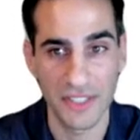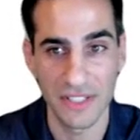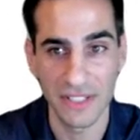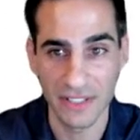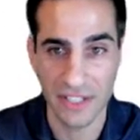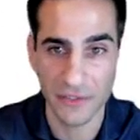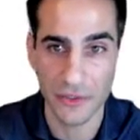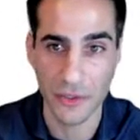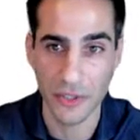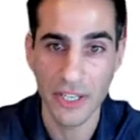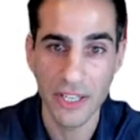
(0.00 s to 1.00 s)
And
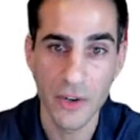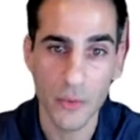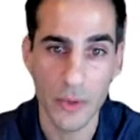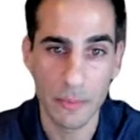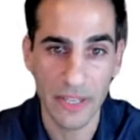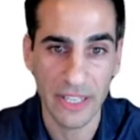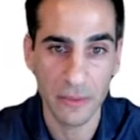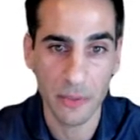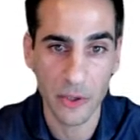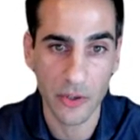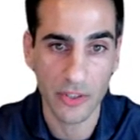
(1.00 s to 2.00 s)
therefore, we're picking
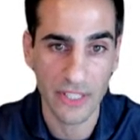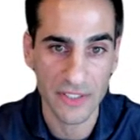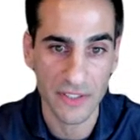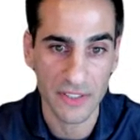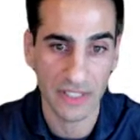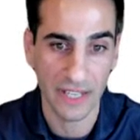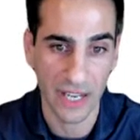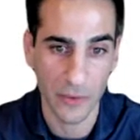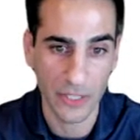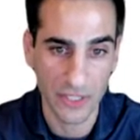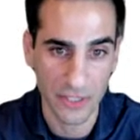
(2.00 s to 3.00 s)
protoclusters at high
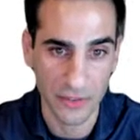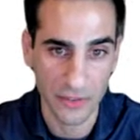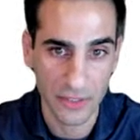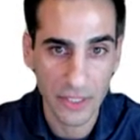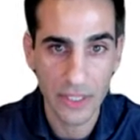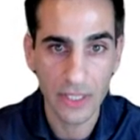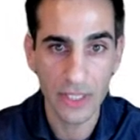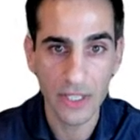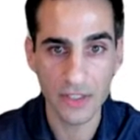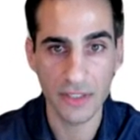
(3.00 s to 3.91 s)
redshift. So